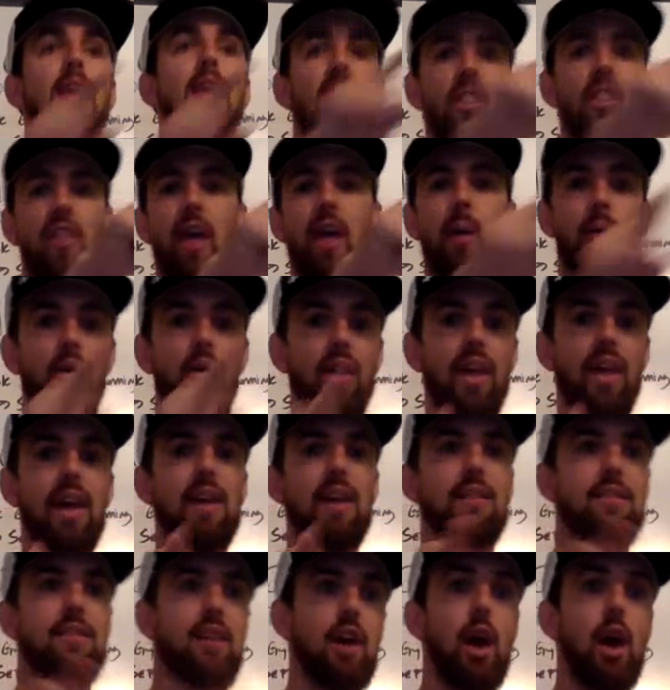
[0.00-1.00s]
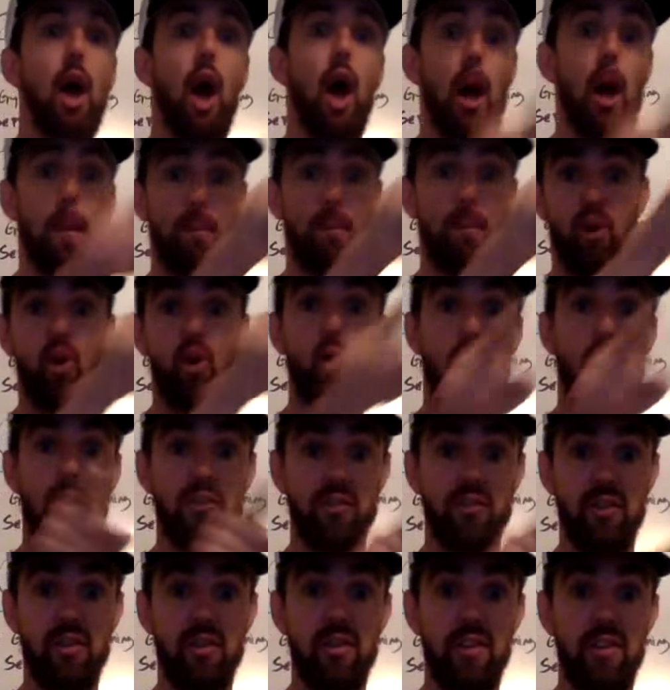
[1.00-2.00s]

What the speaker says: they will get a progression.